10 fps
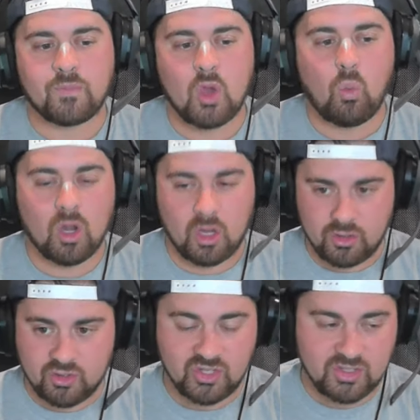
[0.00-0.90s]

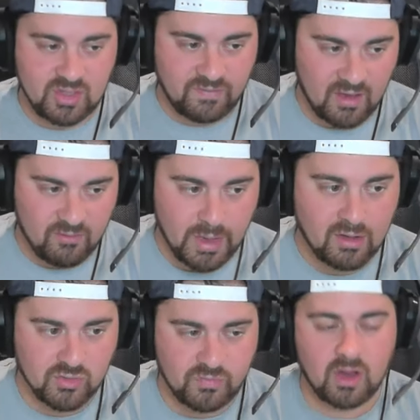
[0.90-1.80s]
165
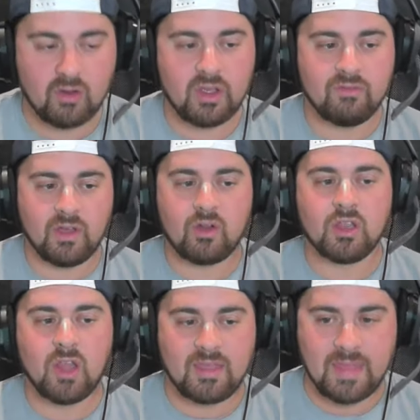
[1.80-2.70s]
pounds, very, very
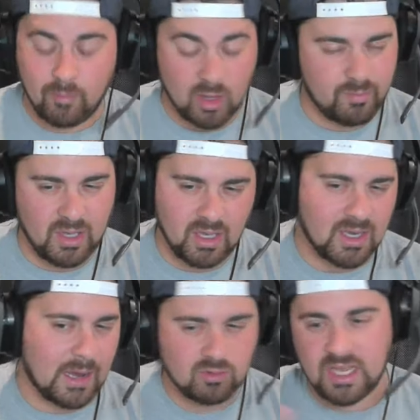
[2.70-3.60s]
light. That might be an
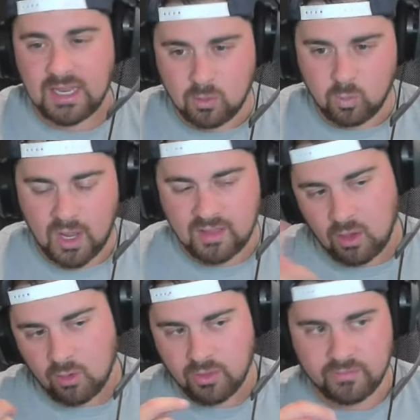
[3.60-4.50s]
outdated weight,
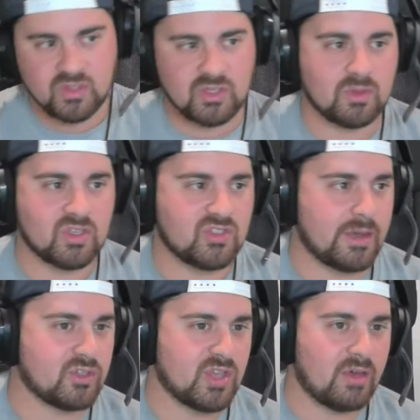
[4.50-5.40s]
though. I'd love to see what the
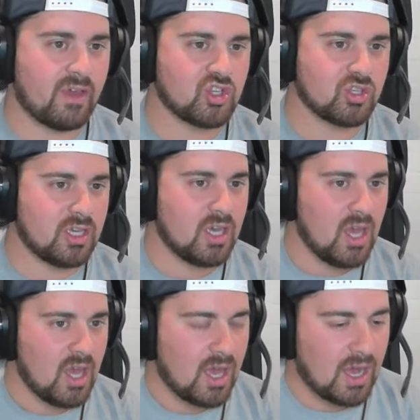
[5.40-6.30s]
Sabres have, actually,
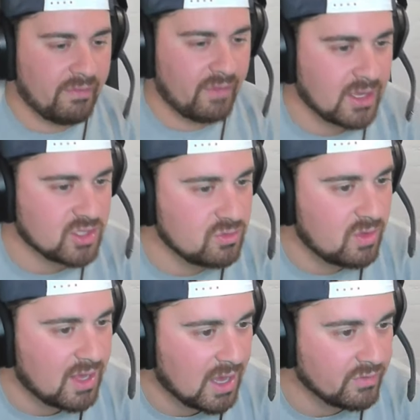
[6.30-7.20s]
on that. Do
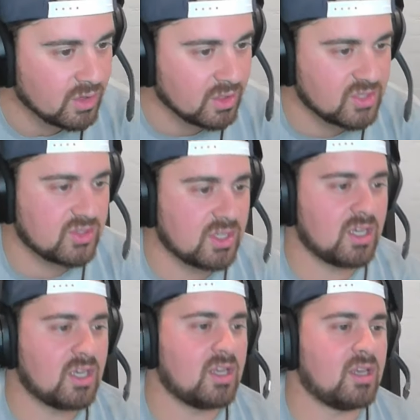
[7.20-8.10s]
they have it
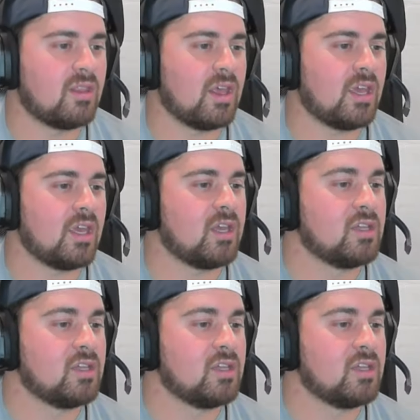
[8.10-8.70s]
listed? They